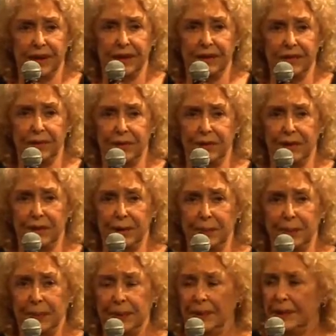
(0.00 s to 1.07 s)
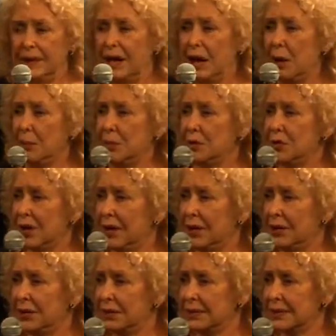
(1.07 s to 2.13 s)
look up
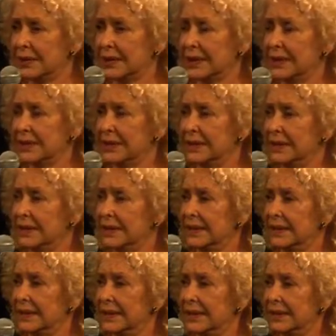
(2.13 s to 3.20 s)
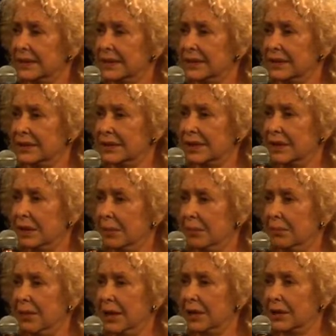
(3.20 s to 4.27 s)
chemtrails, look up
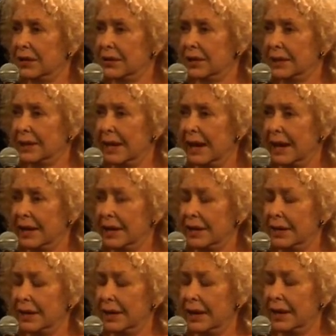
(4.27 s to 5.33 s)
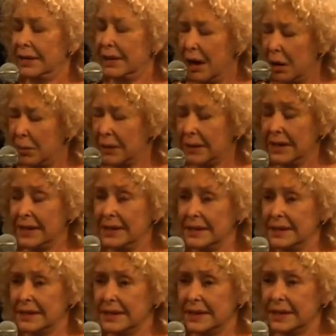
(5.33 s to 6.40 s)
medical
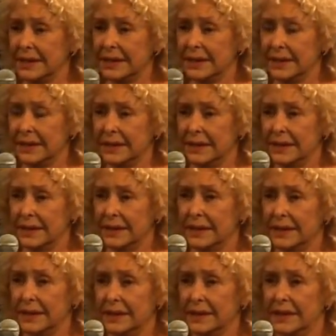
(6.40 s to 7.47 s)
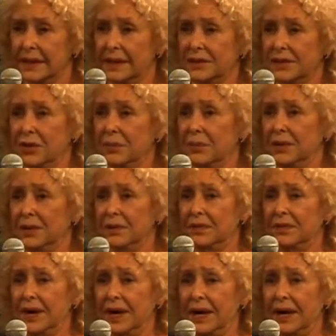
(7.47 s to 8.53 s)
anomalies. Uh, don't be
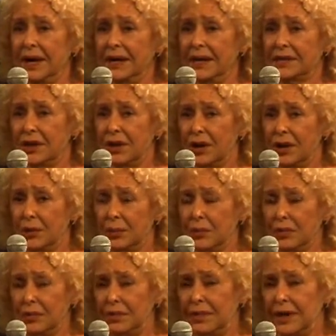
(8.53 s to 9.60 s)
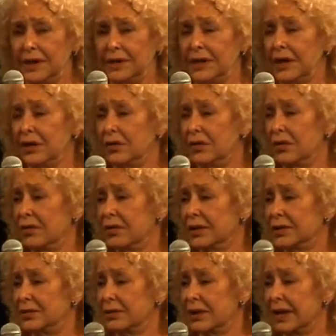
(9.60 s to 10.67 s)
afraid, it's horrible. Find out all
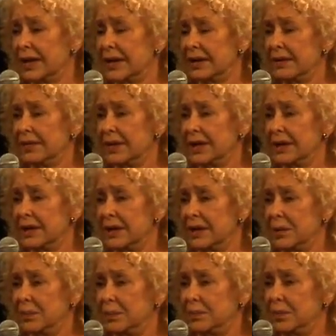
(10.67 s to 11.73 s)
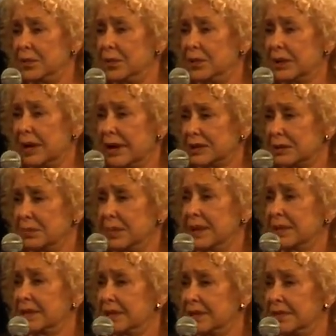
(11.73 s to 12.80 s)
that you can and then keep your
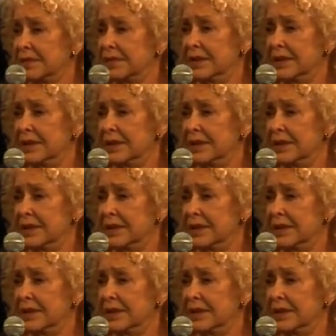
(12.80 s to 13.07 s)
aspects of